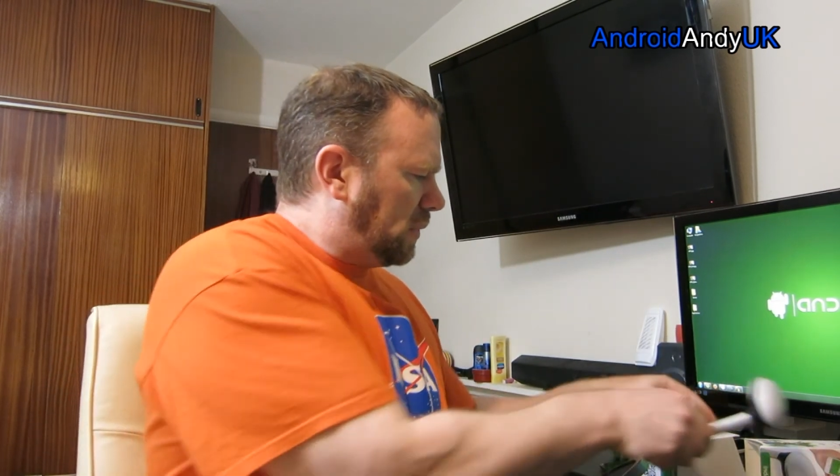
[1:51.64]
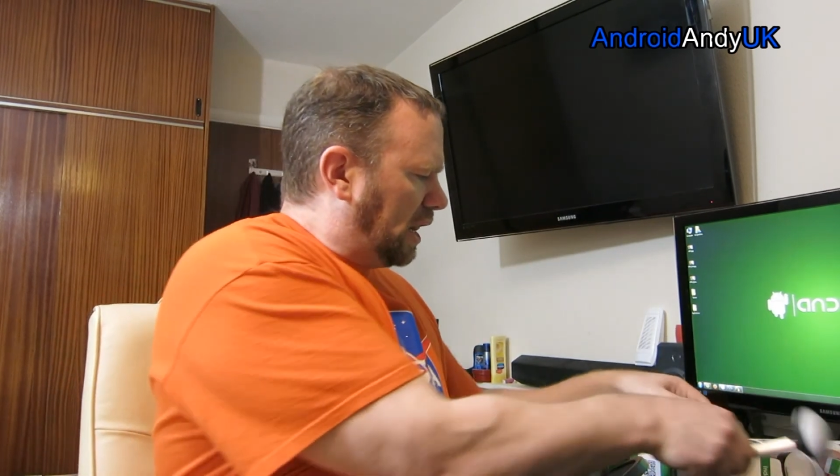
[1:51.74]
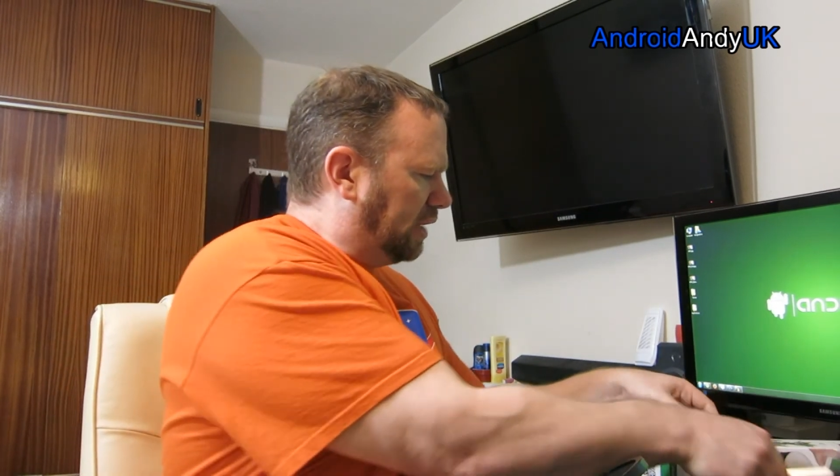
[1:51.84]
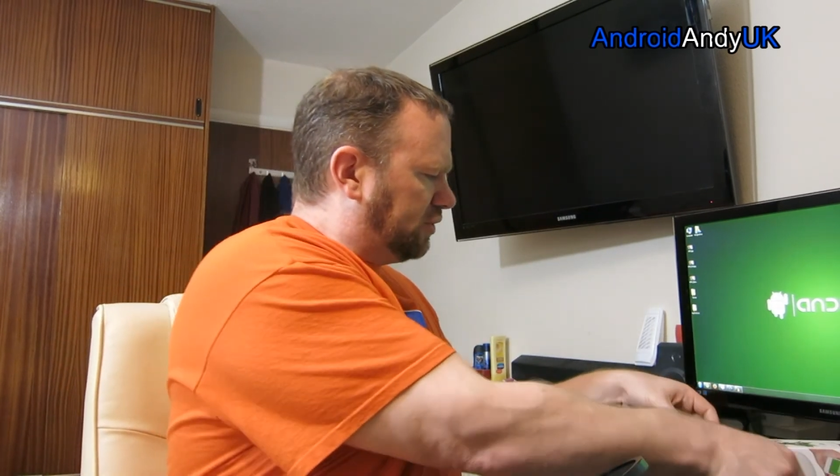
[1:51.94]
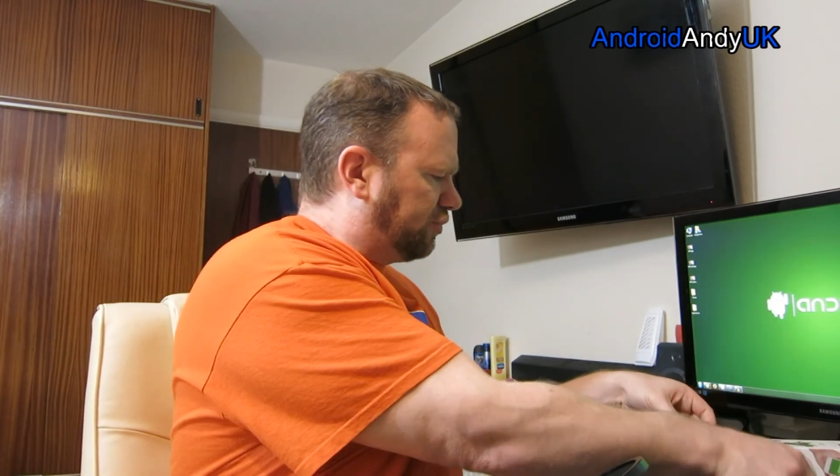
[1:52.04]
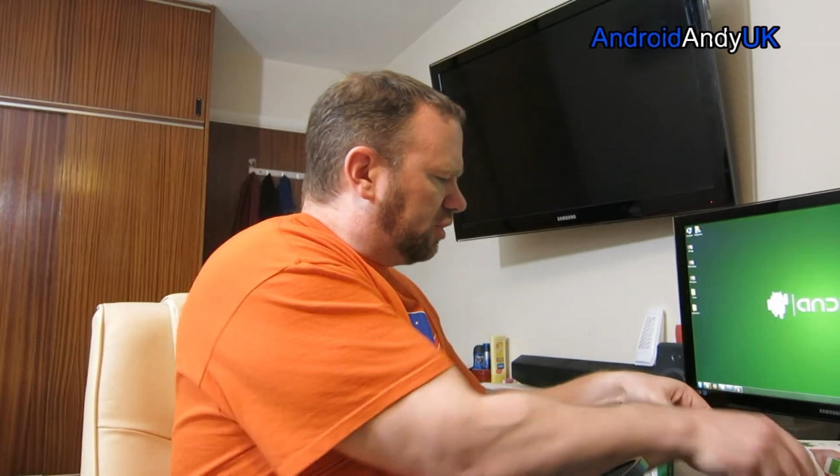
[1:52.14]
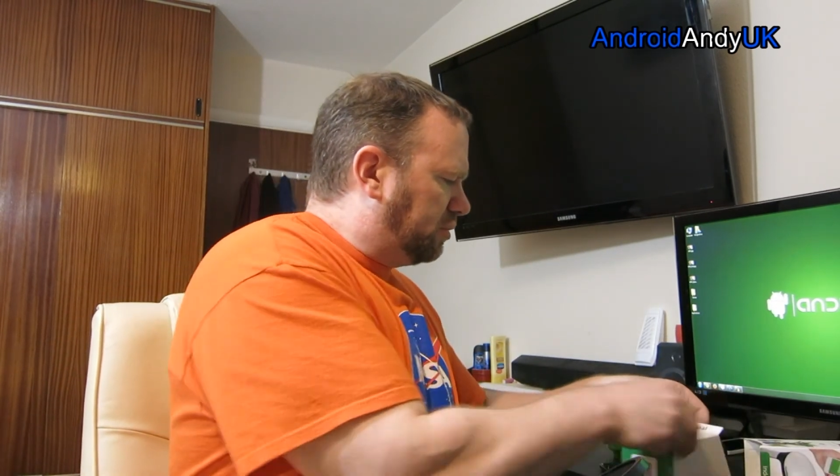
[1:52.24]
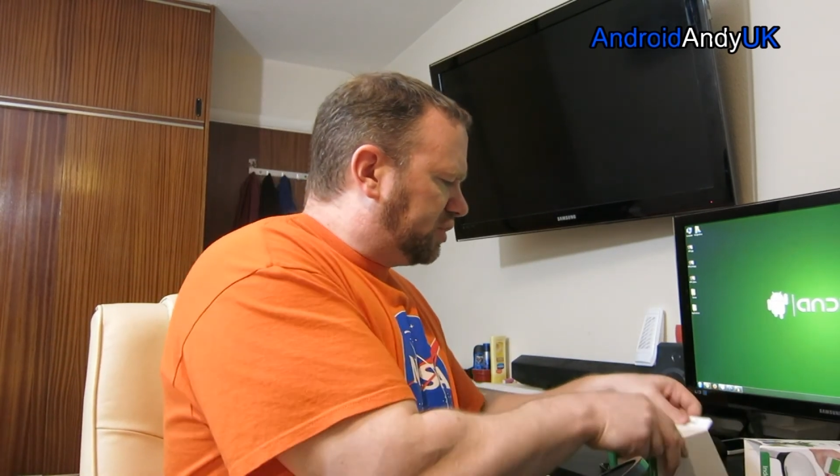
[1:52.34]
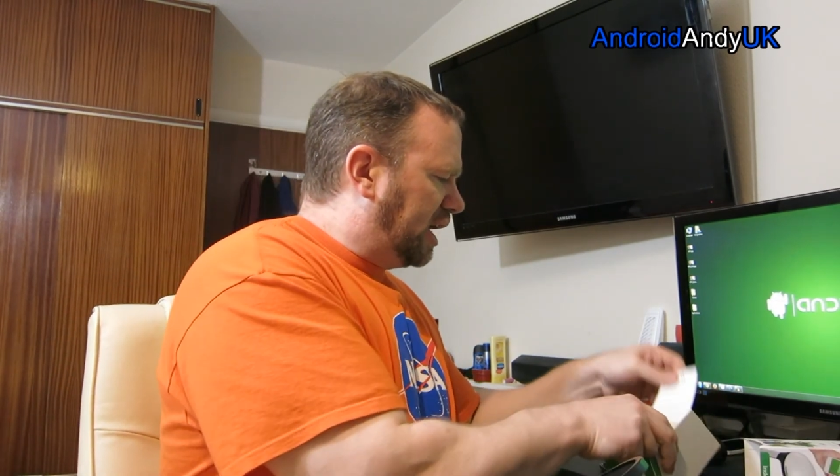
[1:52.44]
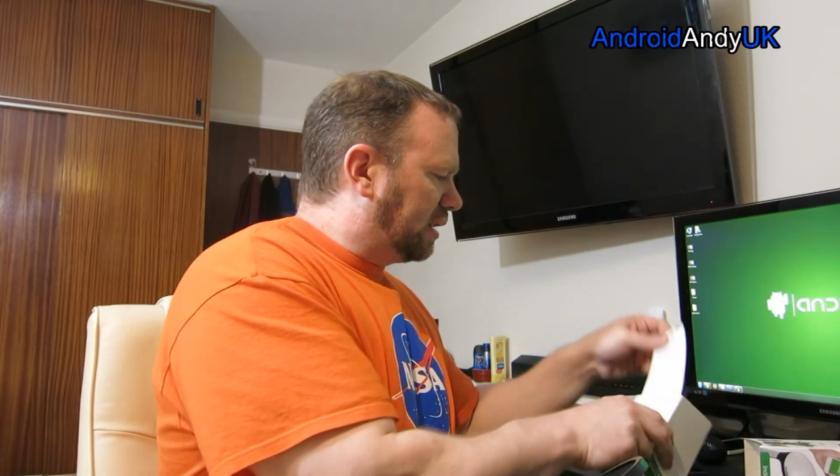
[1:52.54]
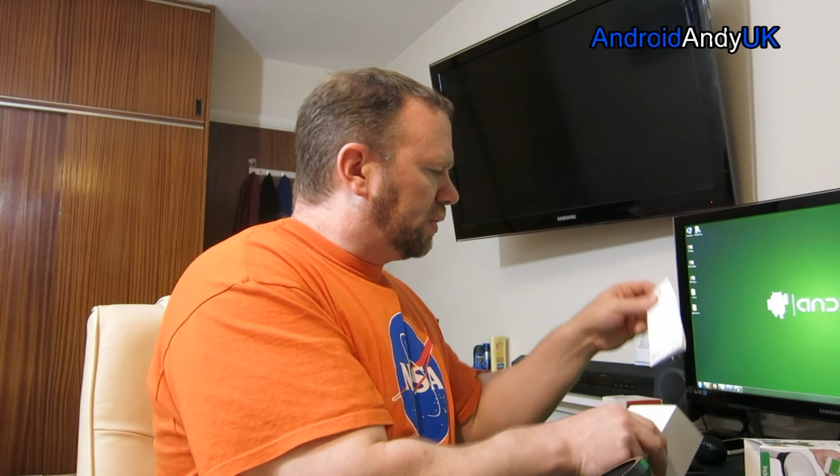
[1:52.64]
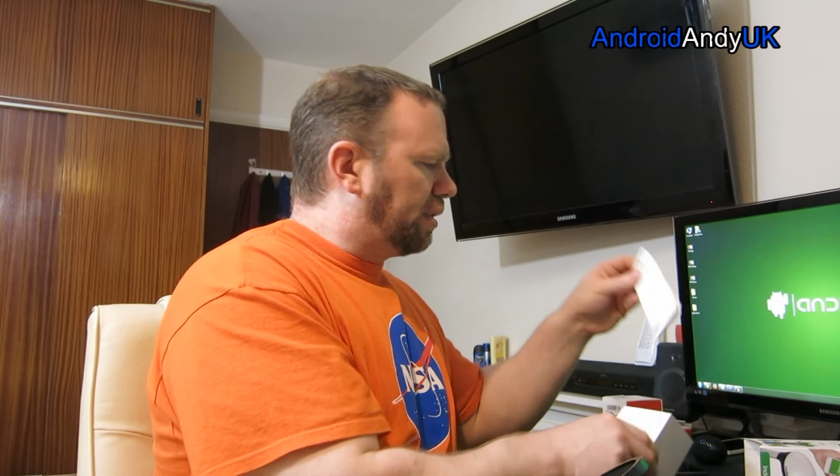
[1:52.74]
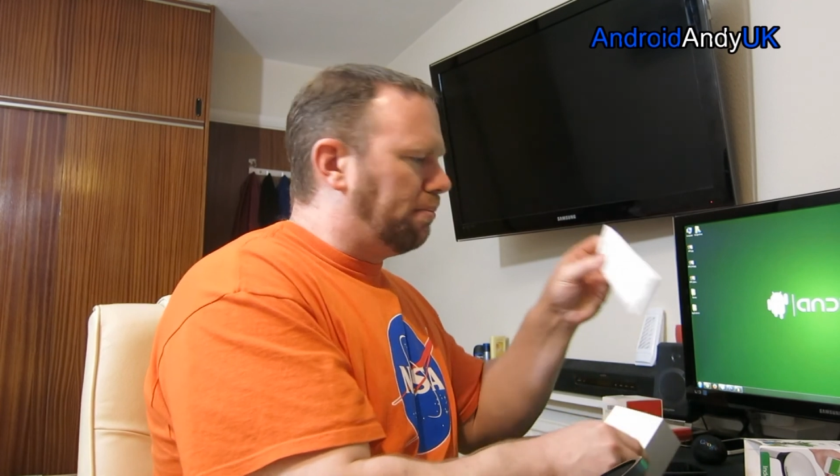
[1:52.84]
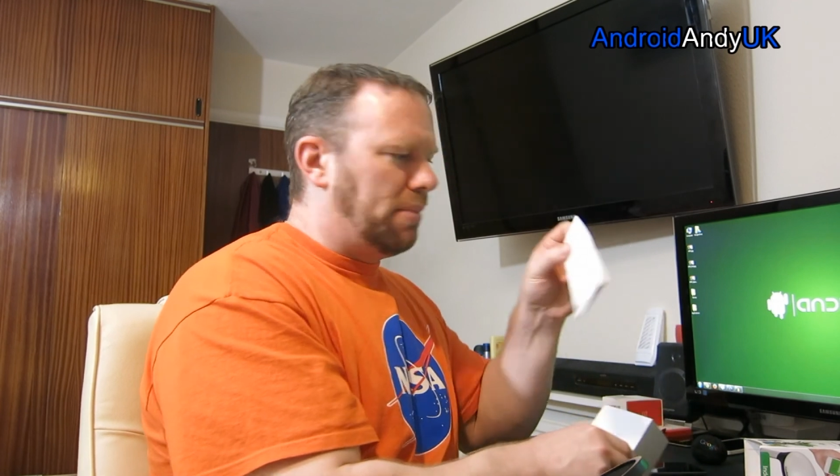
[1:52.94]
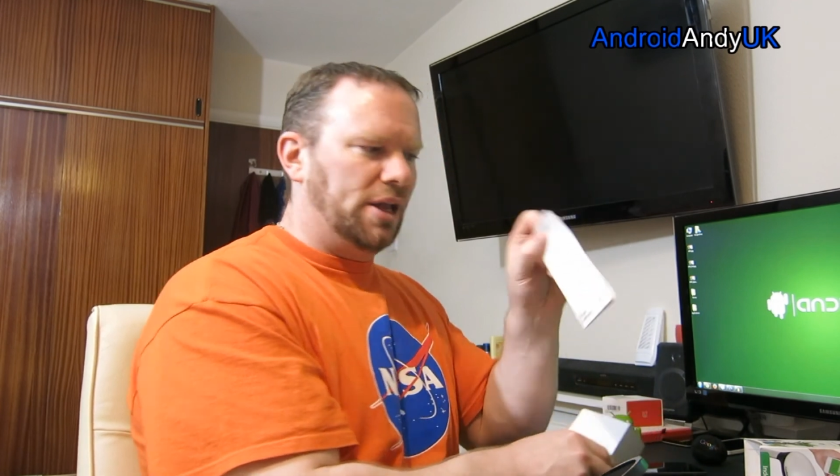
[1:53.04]
just double check, we've got a
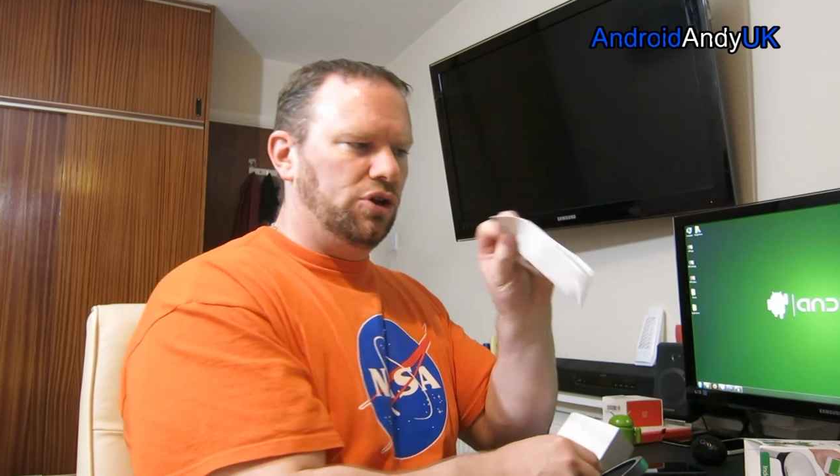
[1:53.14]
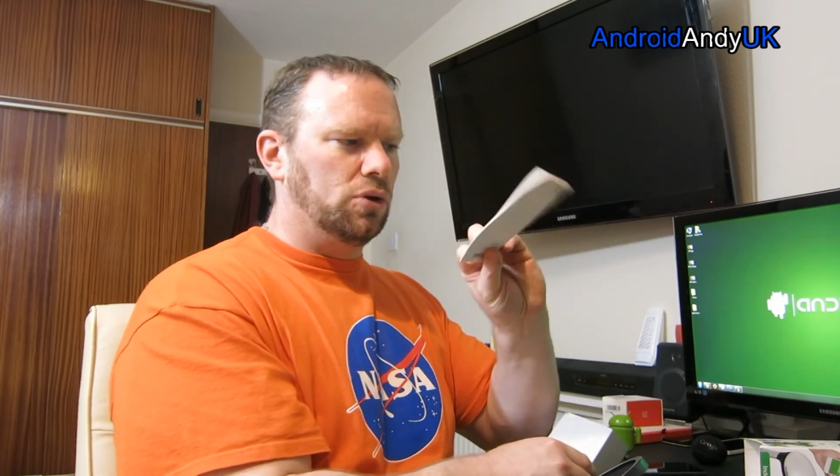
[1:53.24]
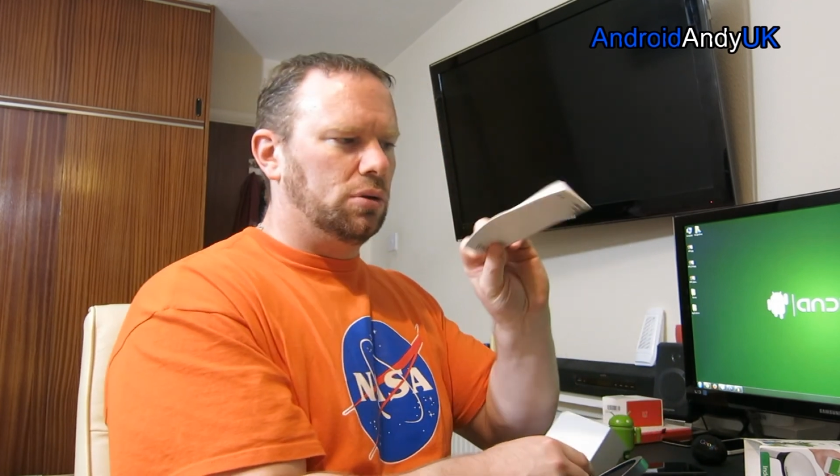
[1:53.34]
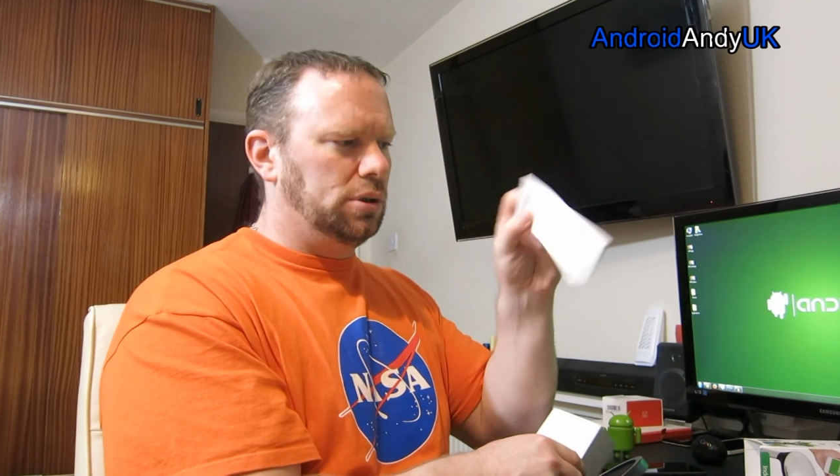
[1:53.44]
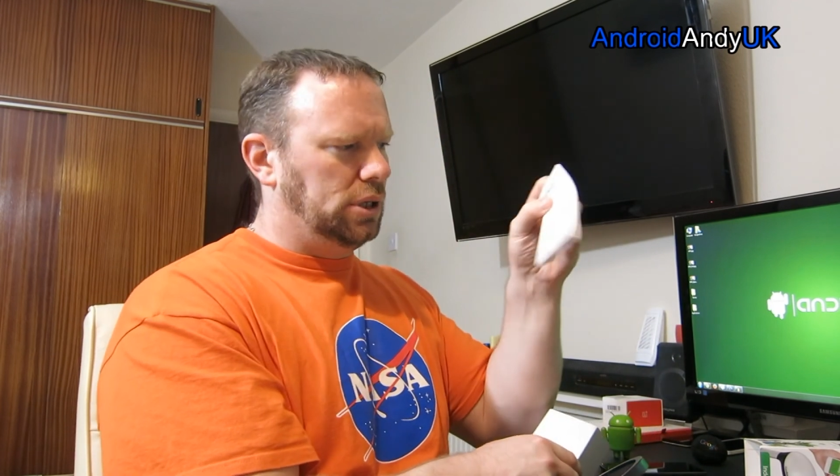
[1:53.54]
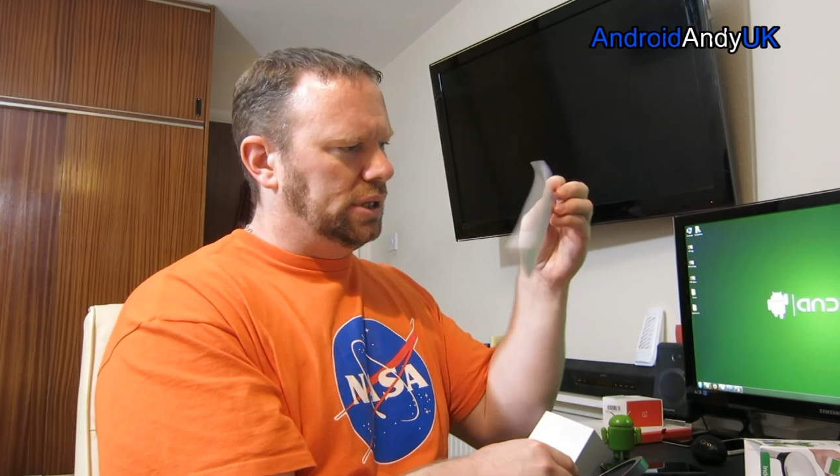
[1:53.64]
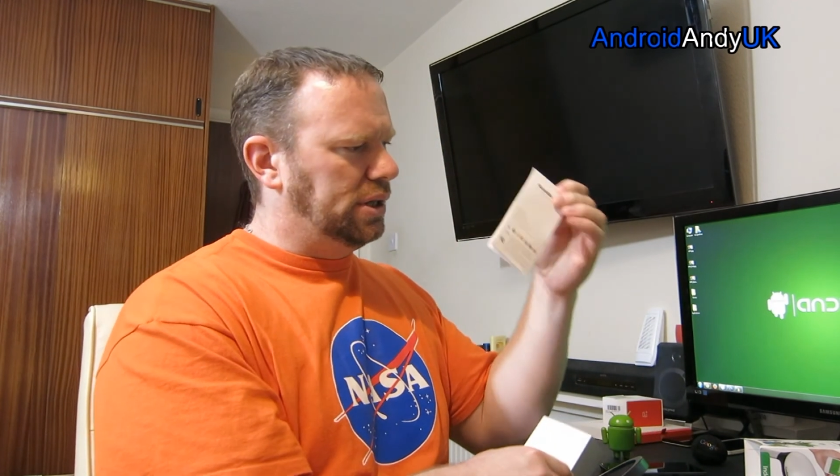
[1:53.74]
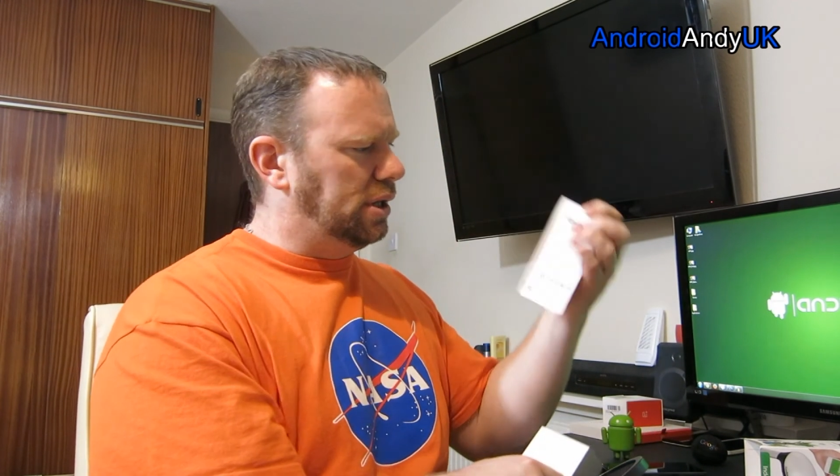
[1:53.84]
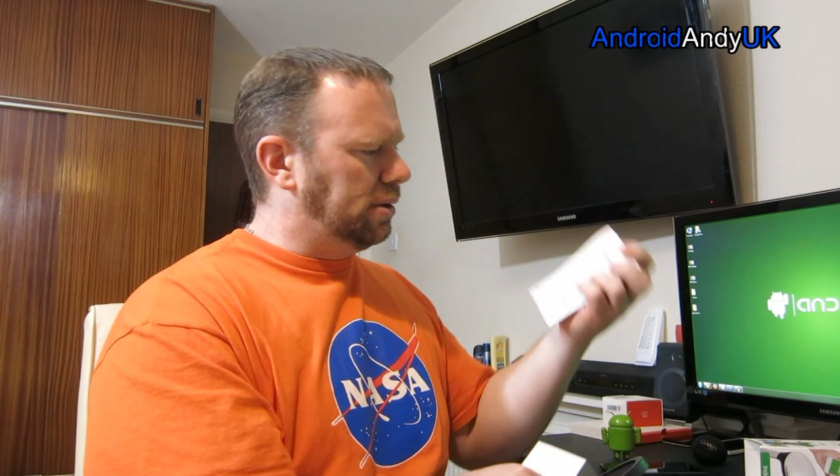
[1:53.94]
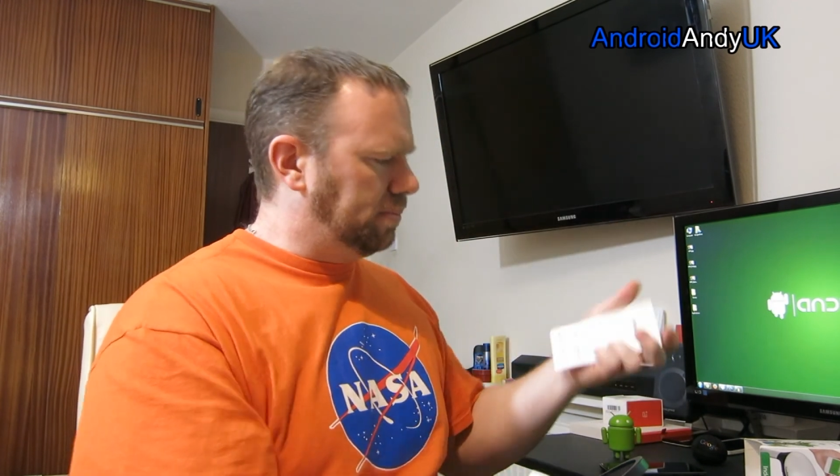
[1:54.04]
manual in the